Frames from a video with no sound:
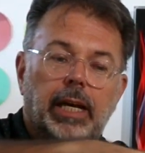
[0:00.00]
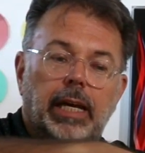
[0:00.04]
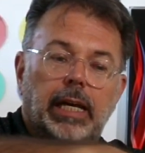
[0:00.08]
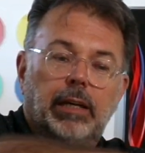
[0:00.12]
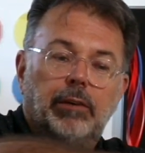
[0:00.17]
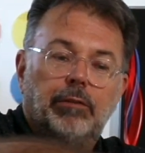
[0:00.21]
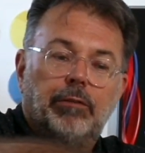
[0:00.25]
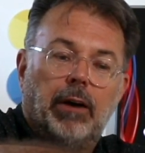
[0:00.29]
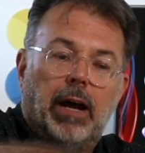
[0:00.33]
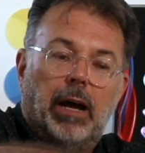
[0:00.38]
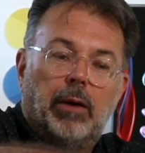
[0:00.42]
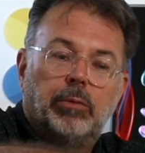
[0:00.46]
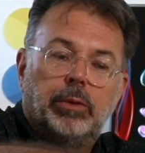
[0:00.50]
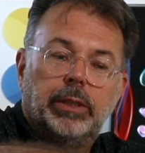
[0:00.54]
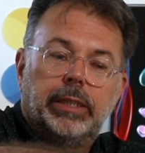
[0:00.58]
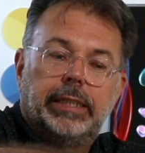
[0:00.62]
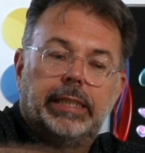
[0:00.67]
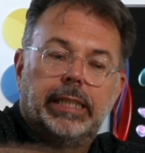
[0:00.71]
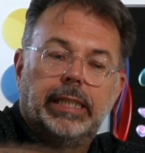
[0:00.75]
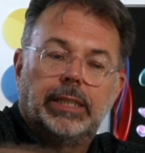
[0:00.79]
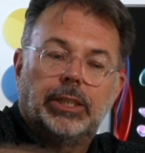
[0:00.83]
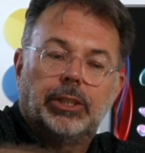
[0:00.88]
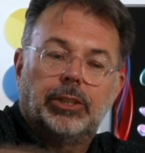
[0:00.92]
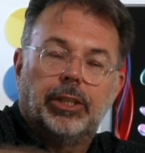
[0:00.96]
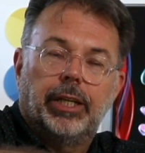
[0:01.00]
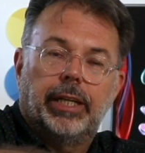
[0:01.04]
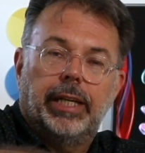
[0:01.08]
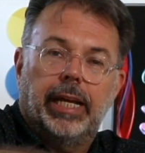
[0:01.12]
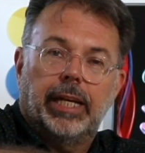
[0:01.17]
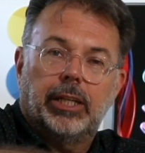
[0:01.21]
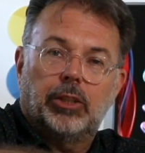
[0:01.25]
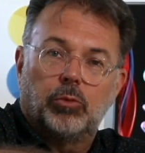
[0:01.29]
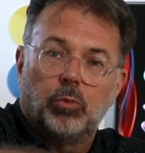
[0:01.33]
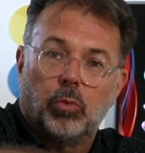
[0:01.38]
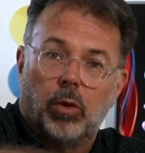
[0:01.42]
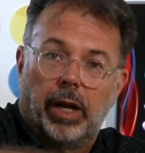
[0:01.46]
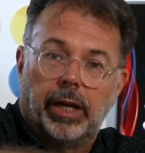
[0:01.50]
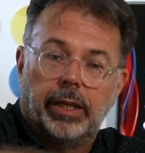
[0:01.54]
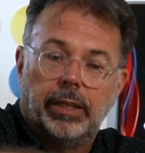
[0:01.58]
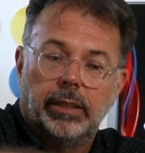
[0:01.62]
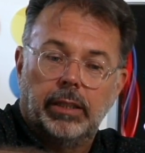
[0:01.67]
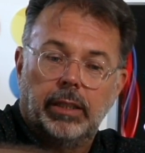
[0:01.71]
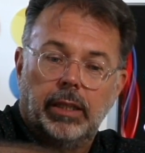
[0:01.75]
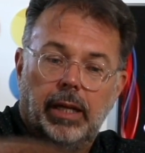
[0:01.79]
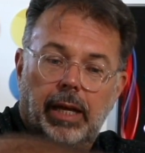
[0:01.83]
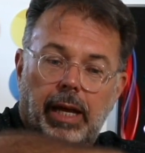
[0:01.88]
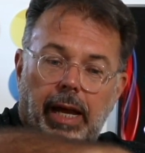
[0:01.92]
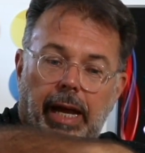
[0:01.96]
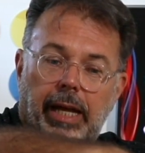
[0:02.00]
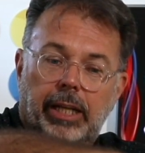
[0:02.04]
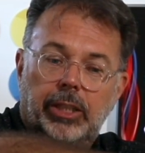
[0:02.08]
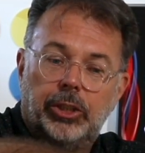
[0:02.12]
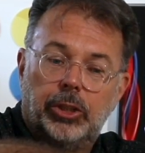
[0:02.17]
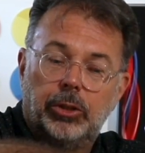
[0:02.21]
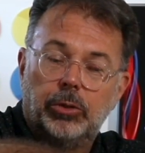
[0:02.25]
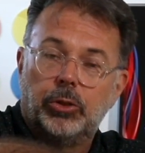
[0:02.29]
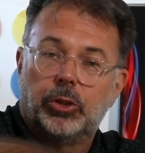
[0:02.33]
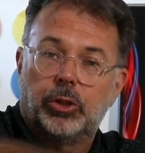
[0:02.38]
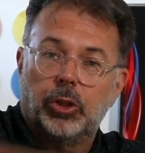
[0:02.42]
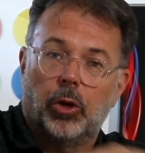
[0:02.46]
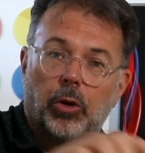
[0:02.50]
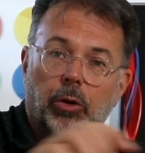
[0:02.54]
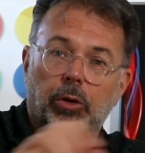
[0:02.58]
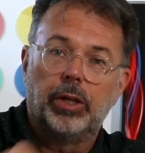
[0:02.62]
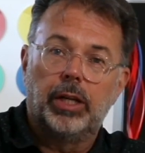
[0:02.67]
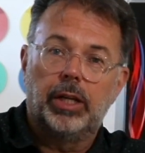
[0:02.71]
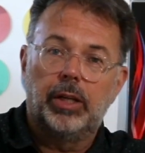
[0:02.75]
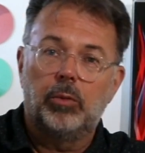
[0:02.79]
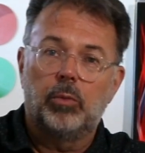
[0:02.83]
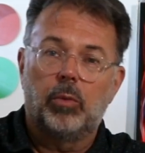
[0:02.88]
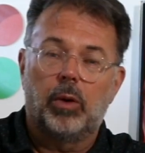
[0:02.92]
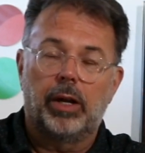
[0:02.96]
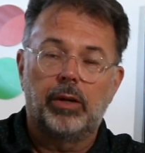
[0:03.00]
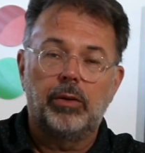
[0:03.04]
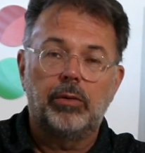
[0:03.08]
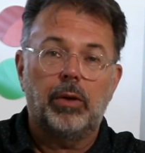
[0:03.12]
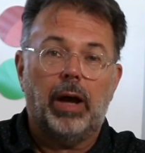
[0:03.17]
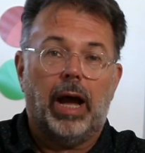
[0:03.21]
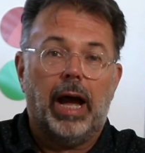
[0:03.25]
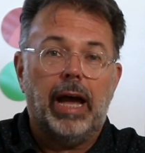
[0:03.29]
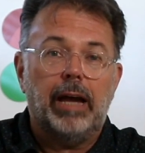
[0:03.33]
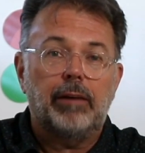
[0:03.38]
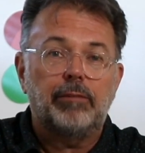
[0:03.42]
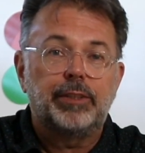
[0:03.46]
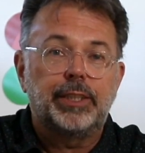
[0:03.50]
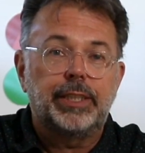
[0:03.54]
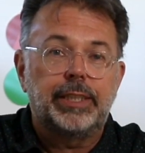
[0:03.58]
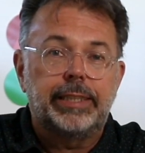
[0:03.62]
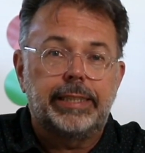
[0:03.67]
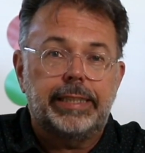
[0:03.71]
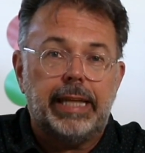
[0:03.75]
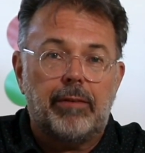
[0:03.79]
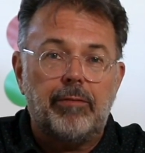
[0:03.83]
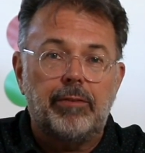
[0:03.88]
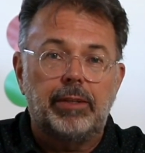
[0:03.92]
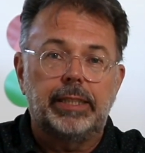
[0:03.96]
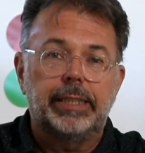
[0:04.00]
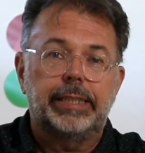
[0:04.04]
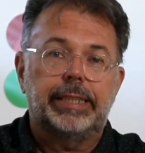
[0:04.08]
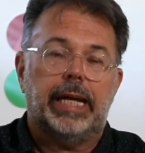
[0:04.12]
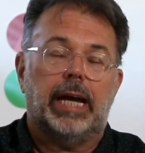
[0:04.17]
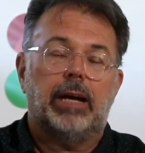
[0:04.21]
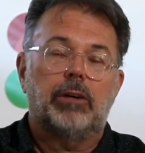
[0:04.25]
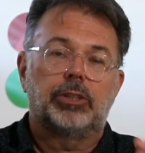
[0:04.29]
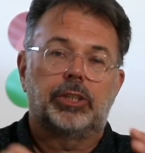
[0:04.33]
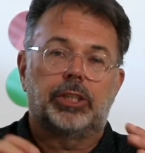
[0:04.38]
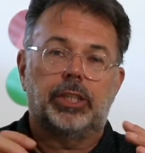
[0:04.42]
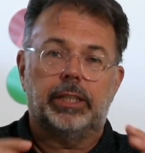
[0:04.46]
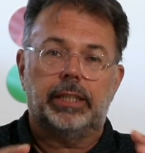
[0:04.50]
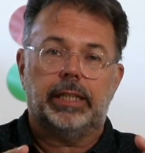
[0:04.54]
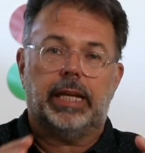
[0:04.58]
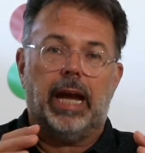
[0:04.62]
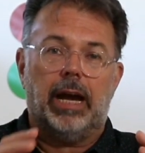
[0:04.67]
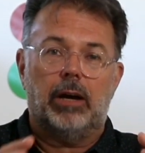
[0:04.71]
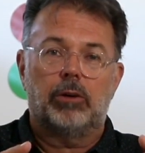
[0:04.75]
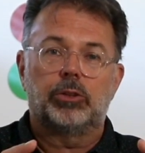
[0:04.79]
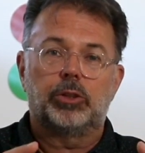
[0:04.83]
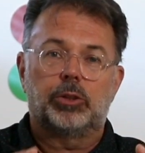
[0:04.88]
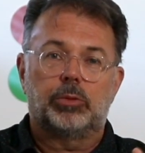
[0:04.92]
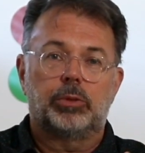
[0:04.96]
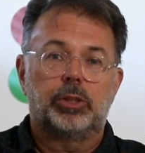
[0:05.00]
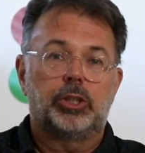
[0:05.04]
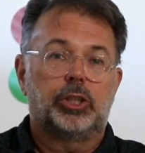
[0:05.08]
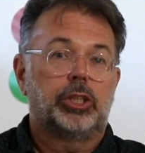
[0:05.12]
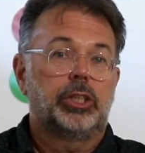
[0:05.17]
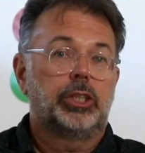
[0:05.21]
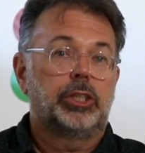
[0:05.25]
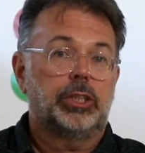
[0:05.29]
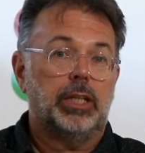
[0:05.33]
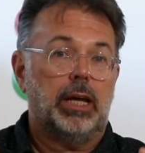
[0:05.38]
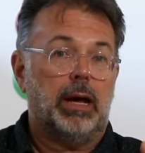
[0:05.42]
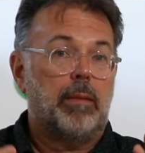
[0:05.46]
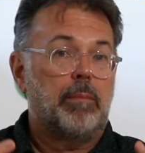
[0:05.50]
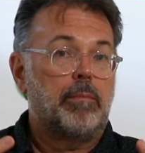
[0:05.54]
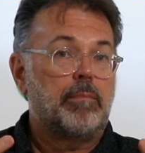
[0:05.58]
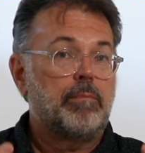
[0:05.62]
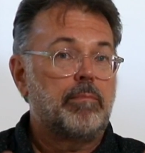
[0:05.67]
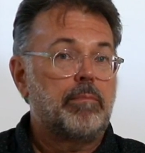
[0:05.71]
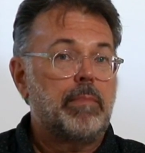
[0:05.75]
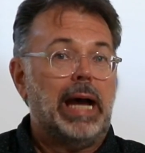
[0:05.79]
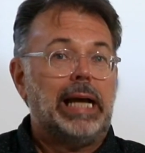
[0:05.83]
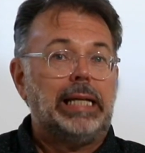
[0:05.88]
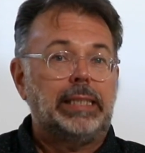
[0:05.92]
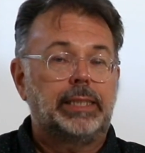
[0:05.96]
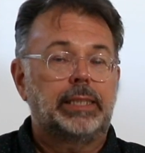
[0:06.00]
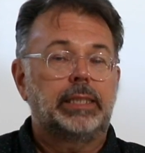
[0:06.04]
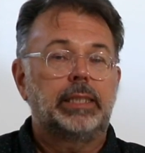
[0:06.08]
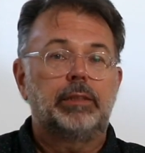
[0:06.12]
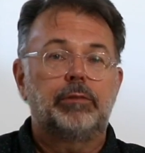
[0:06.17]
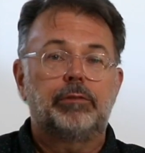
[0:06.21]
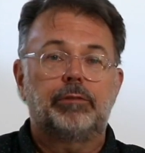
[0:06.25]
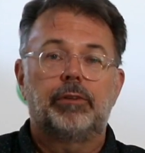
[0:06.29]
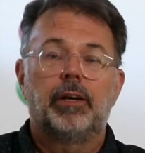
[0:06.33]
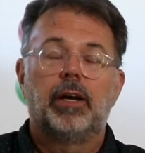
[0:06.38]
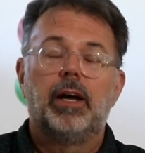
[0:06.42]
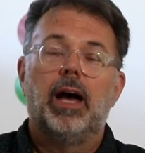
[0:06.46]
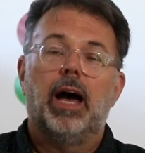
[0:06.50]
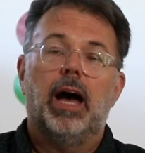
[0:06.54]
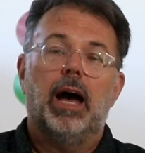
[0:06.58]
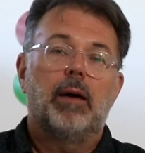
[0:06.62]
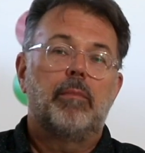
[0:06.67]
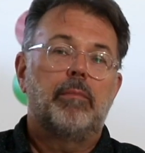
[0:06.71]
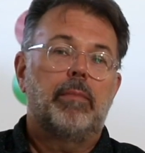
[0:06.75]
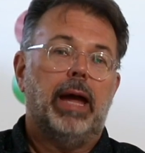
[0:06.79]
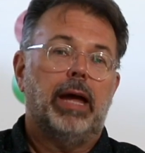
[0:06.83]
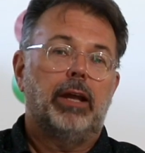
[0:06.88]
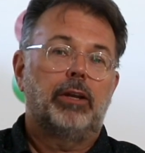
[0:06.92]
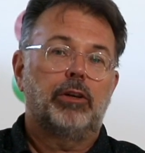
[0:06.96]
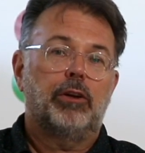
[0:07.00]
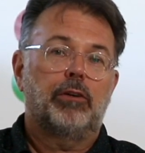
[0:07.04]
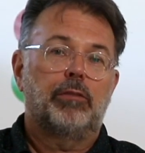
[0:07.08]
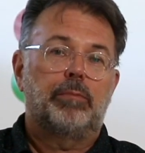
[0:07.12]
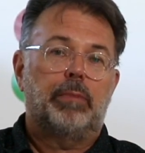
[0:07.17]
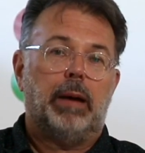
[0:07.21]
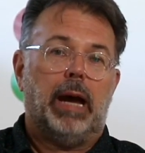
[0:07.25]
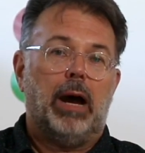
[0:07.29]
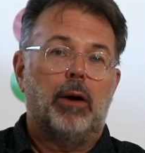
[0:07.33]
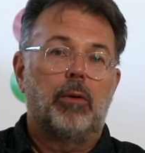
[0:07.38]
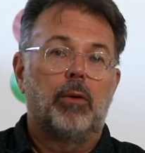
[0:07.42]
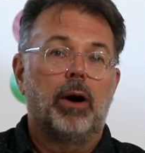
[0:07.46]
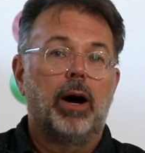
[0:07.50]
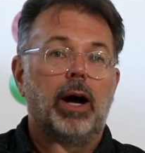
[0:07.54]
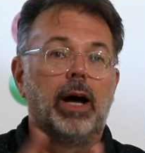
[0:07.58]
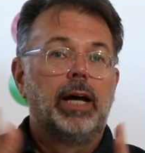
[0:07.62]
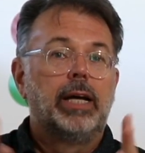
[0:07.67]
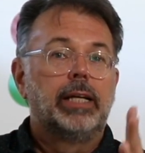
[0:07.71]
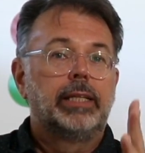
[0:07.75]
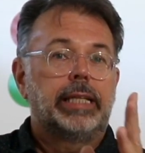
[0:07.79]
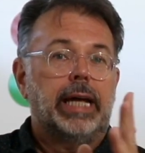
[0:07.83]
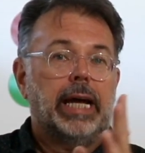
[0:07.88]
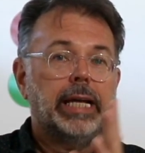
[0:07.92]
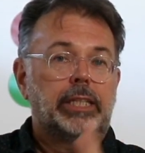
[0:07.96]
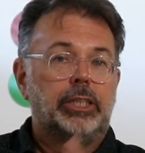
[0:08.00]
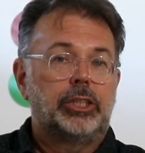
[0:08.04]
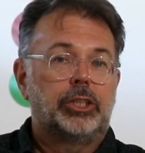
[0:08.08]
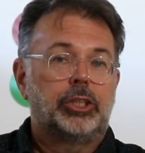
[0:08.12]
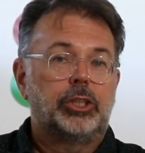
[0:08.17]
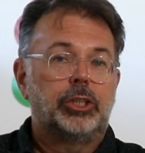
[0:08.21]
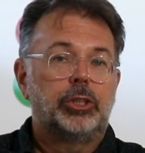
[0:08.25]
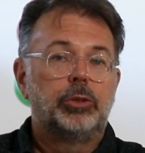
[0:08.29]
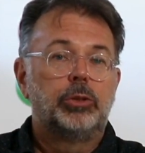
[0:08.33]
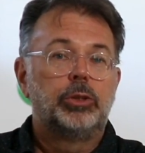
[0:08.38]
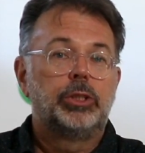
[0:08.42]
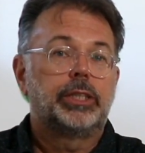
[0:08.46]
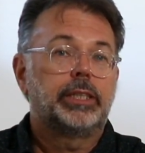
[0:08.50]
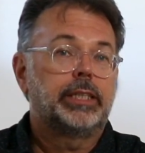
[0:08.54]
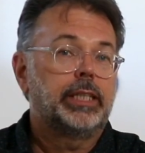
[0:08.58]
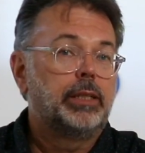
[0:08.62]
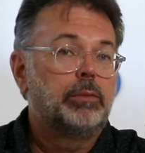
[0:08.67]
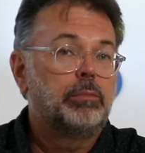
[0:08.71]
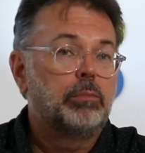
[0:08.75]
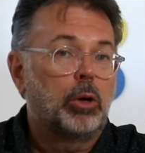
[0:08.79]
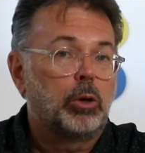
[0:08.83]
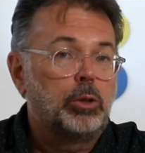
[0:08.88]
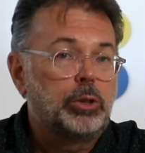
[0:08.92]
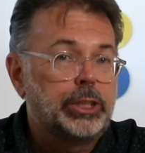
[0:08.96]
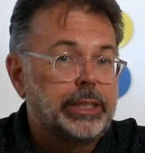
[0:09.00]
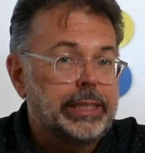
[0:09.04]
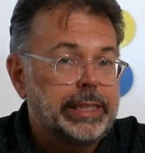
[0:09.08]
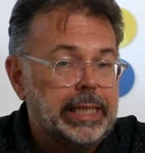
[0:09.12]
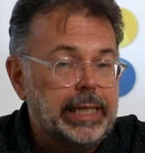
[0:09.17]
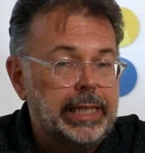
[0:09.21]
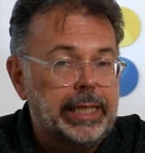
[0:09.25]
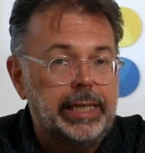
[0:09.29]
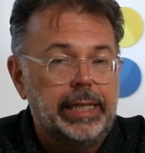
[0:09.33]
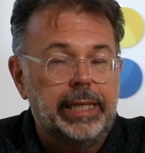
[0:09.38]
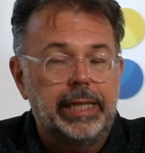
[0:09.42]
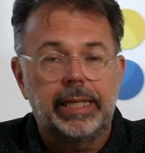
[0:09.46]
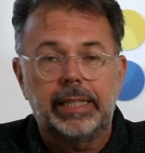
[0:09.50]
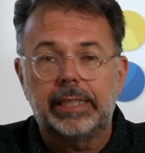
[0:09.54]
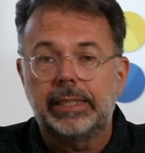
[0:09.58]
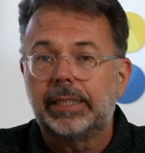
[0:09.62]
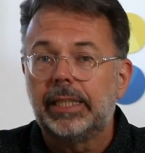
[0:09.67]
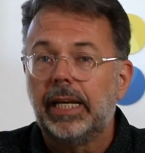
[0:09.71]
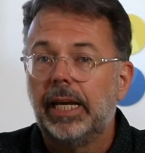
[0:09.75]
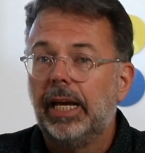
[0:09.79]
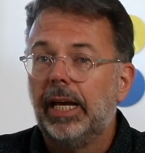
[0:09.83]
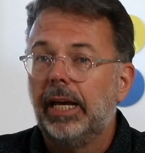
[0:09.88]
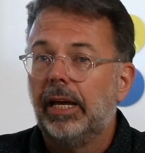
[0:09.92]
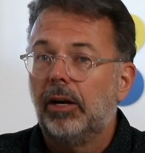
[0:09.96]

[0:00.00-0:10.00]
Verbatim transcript: If I would disconnect one and use only one, I have 7,000 Gauss, which is a massive amount of power that is used in most clinics